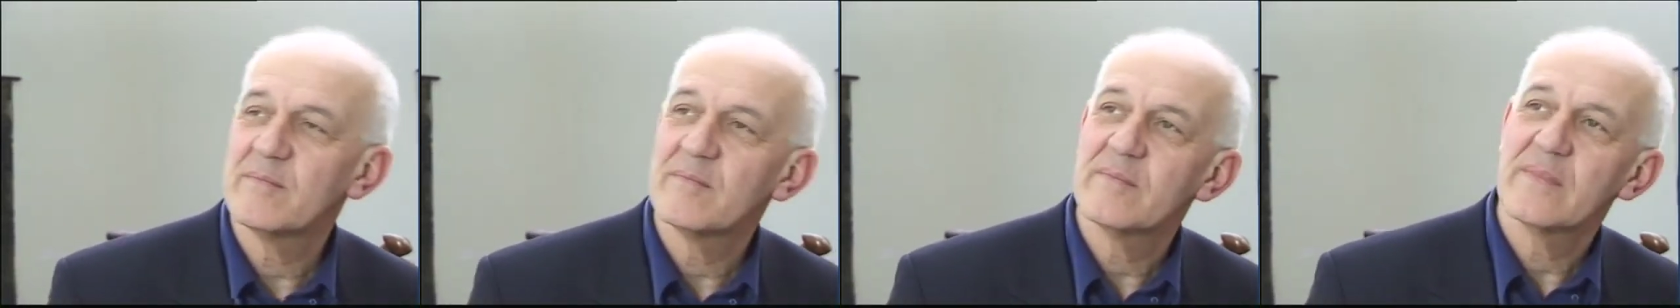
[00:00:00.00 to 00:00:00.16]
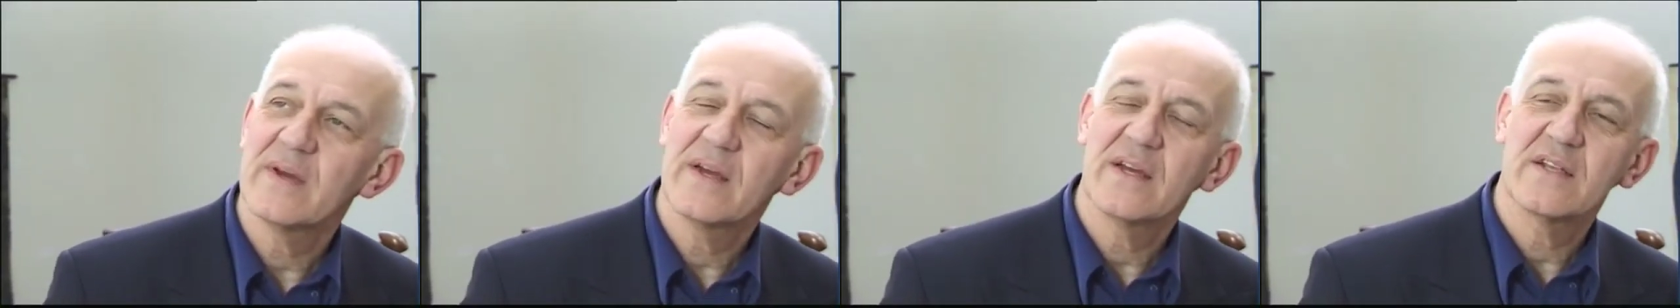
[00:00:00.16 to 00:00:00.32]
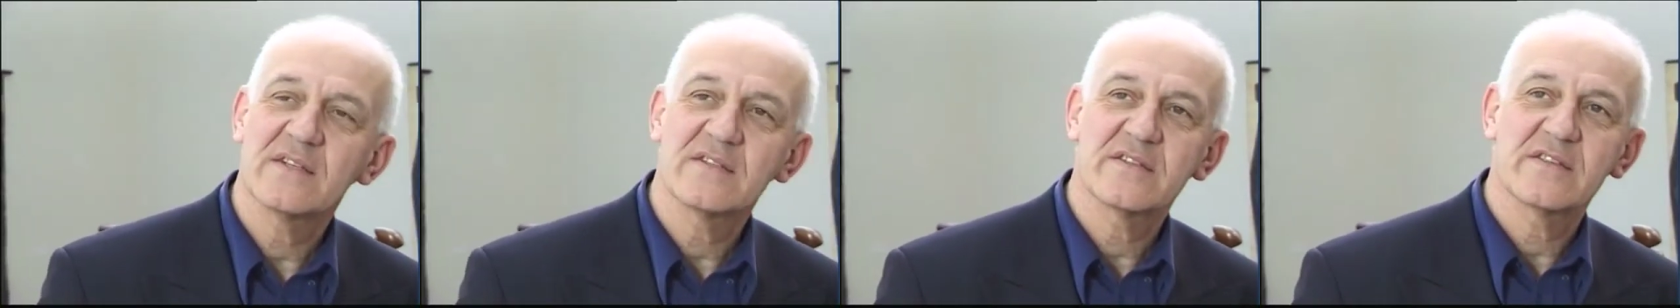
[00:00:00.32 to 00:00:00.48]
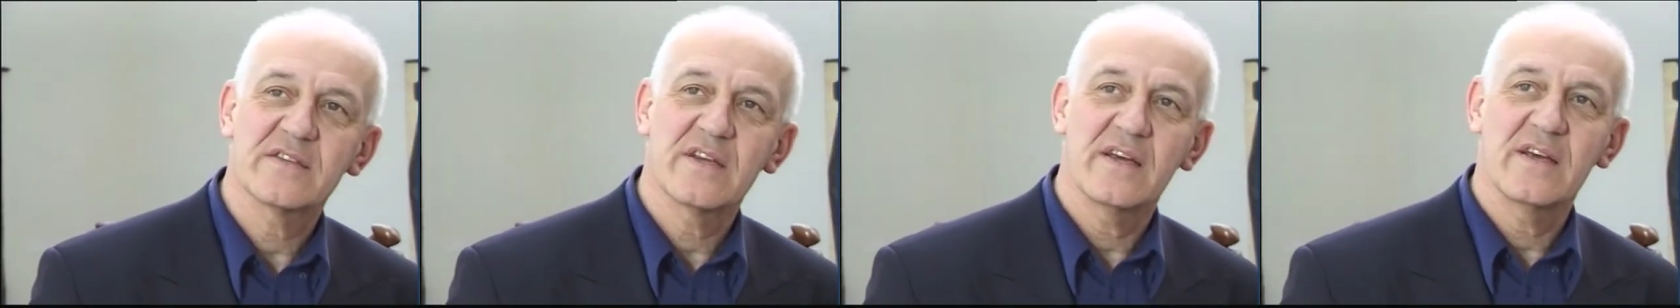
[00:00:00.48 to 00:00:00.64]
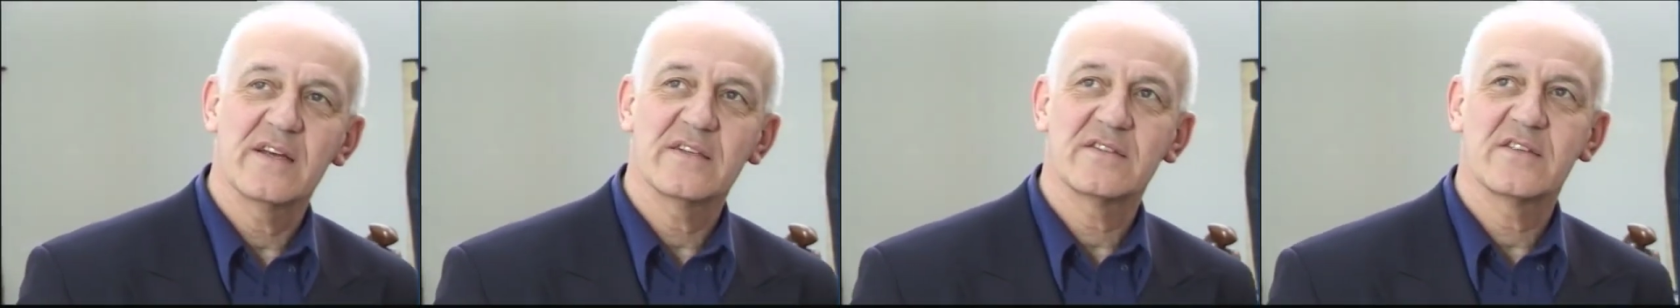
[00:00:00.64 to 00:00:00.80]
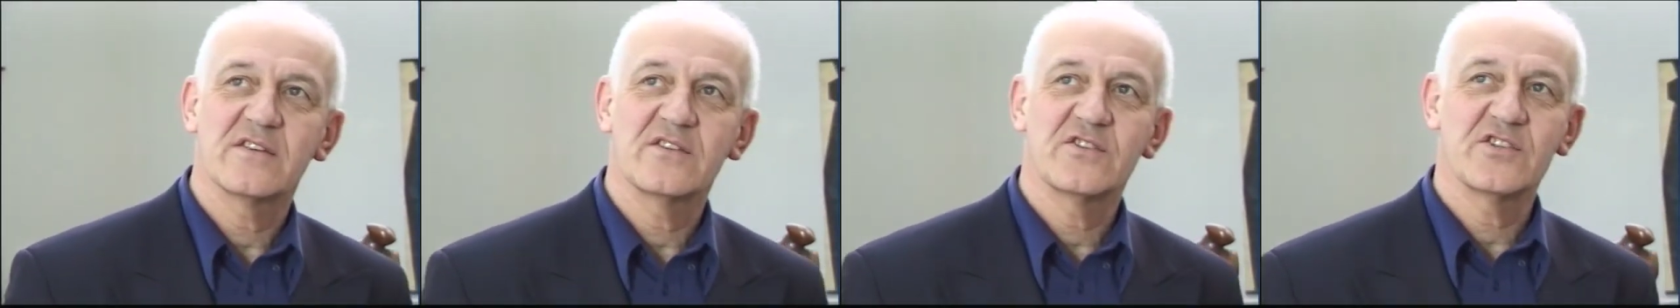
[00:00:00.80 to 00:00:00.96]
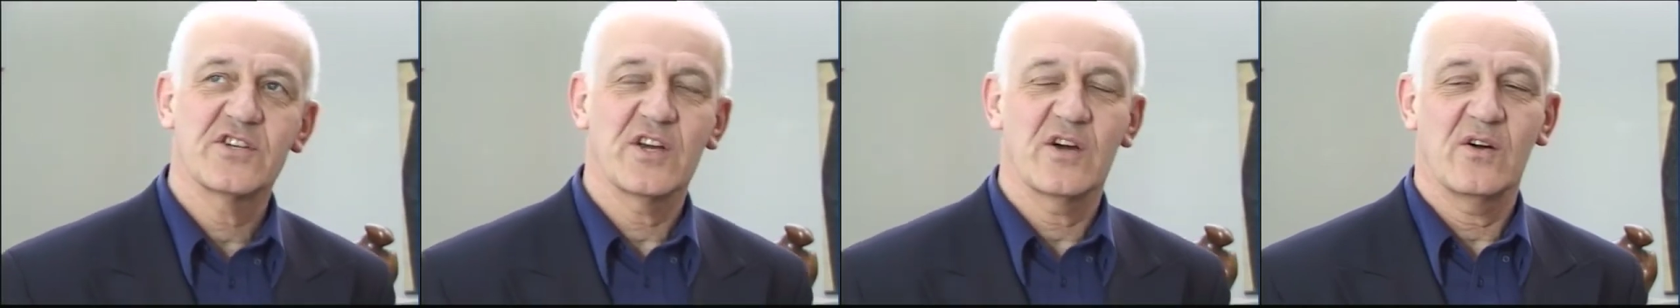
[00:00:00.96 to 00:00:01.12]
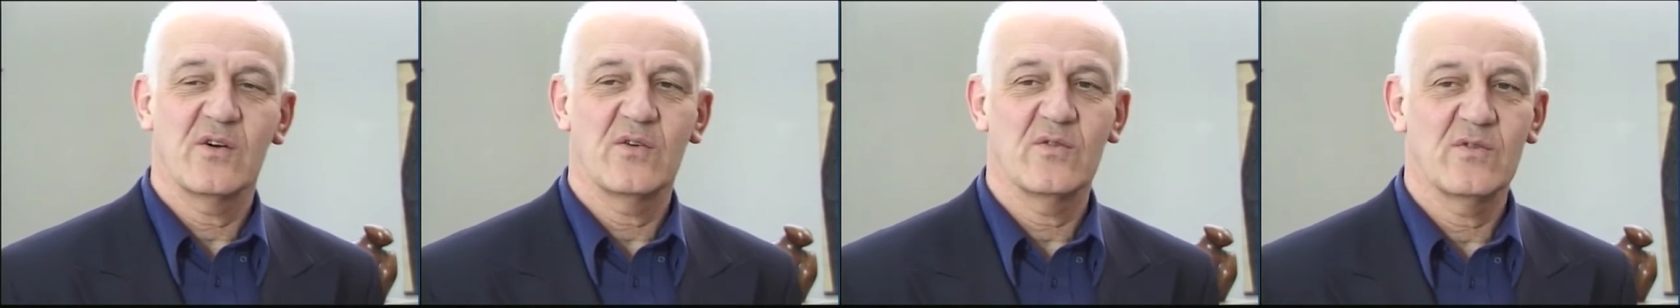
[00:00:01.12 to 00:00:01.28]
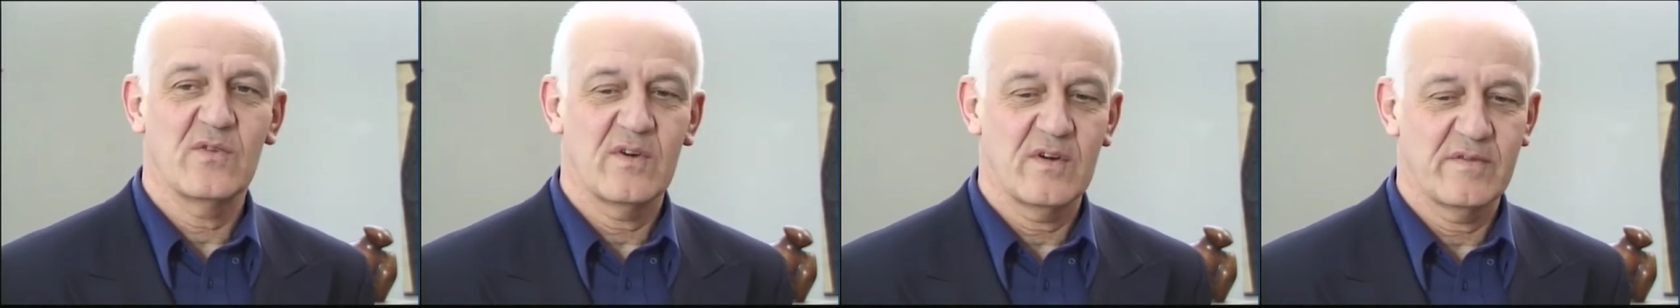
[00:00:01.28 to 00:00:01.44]
It's a
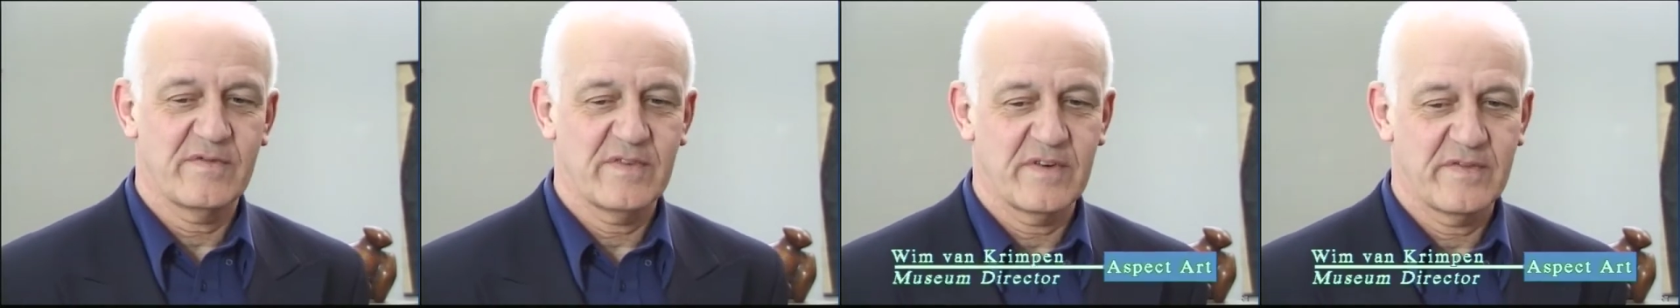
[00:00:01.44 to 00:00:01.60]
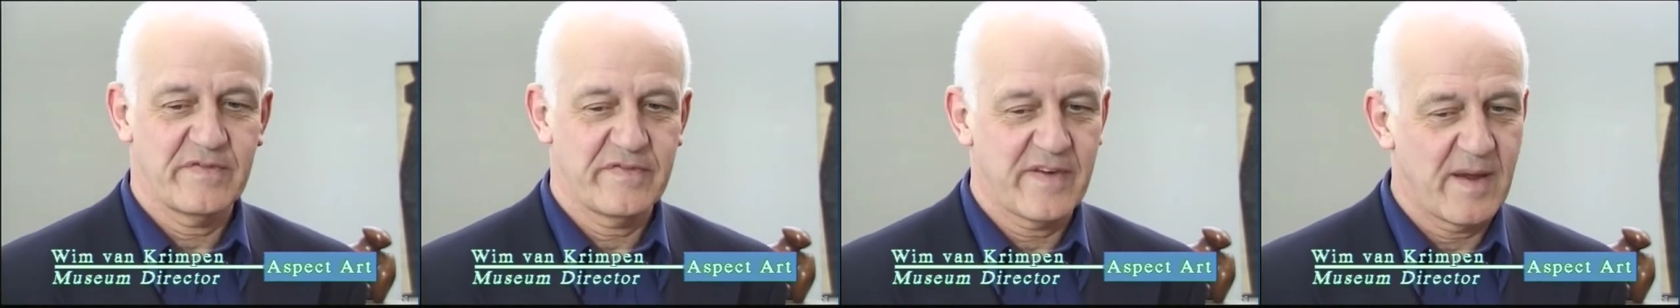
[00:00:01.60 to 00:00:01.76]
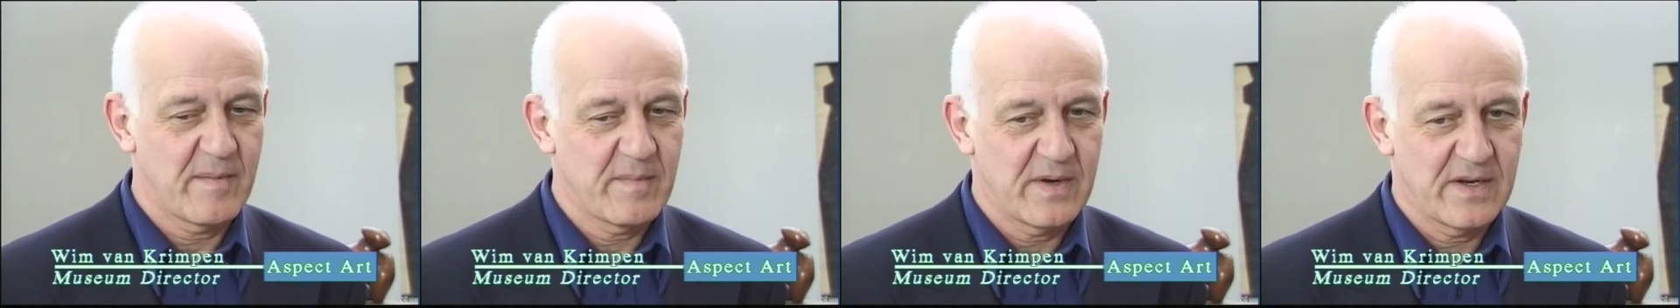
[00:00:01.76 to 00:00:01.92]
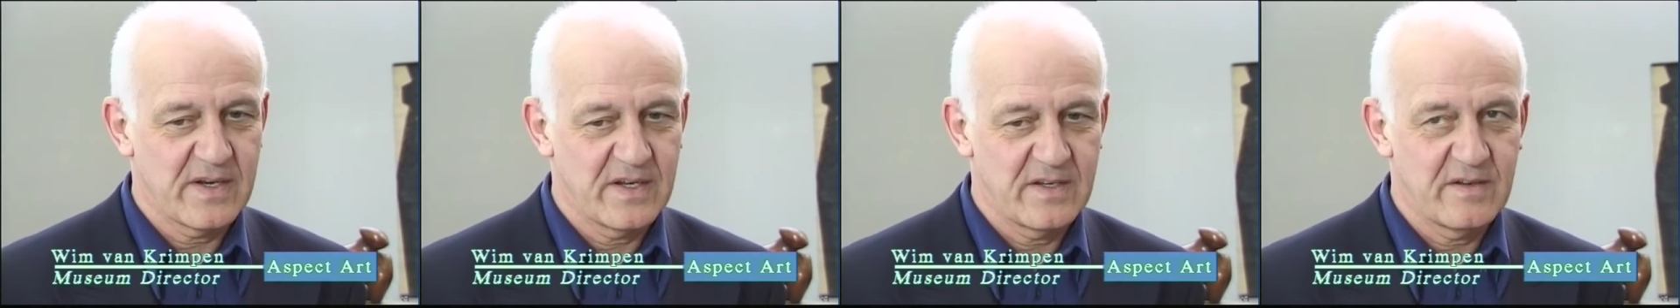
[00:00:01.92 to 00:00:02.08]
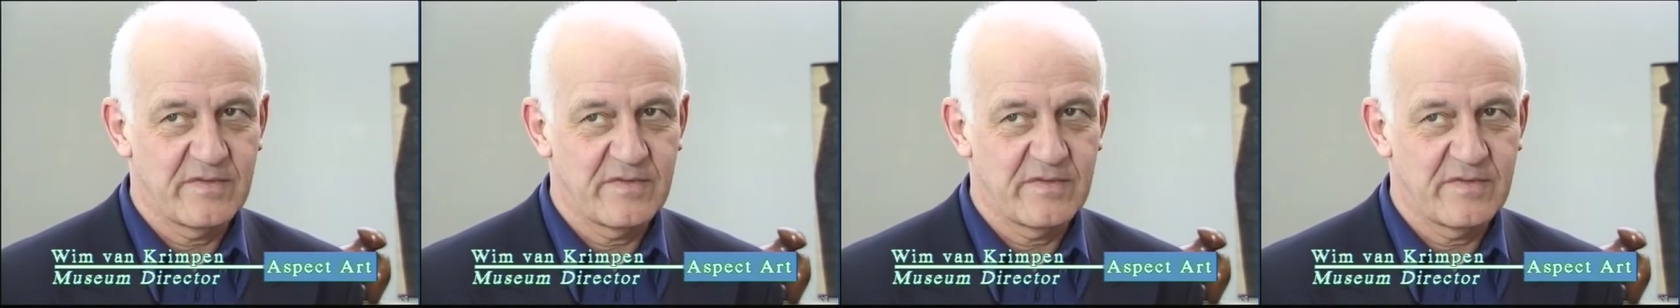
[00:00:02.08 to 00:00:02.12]
show of a family,